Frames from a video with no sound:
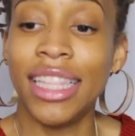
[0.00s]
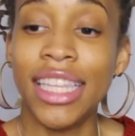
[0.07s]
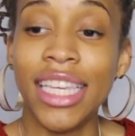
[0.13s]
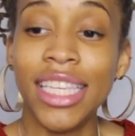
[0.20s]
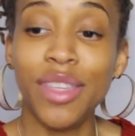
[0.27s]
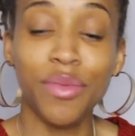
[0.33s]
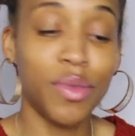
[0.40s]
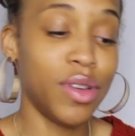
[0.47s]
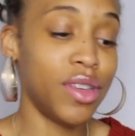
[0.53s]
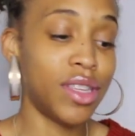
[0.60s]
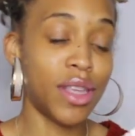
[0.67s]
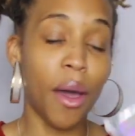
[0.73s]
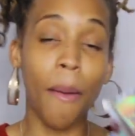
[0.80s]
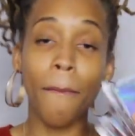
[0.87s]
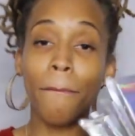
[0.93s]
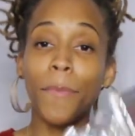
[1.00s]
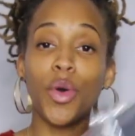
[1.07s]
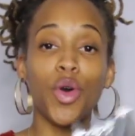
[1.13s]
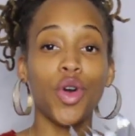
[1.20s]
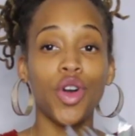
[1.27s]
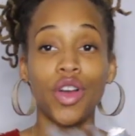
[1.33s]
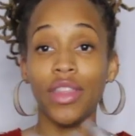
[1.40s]
This was
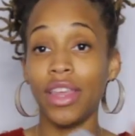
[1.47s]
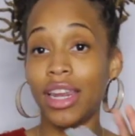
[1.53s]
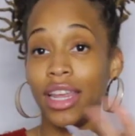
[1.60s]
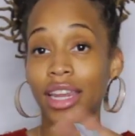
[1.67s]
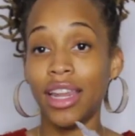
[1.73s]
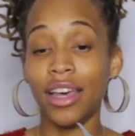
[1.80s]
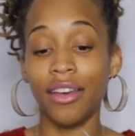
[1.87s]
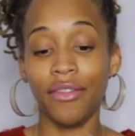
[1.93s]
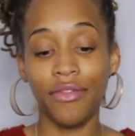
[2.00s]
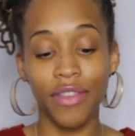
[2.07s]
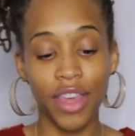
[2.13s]
more than enough,